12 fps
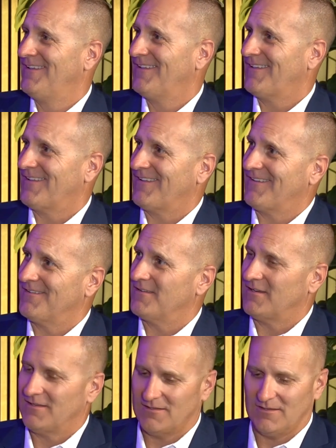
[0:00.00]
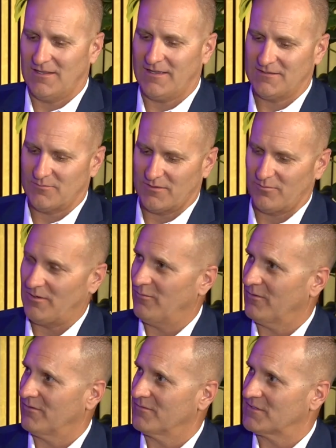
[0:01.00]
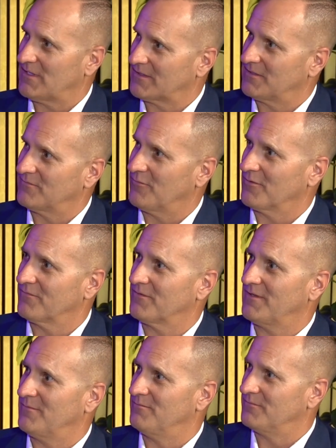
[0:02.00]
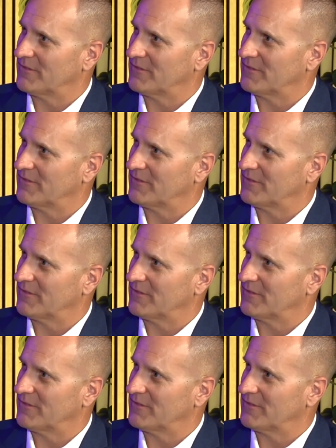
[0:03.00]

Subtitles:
And it aligns with what we're selecting for them,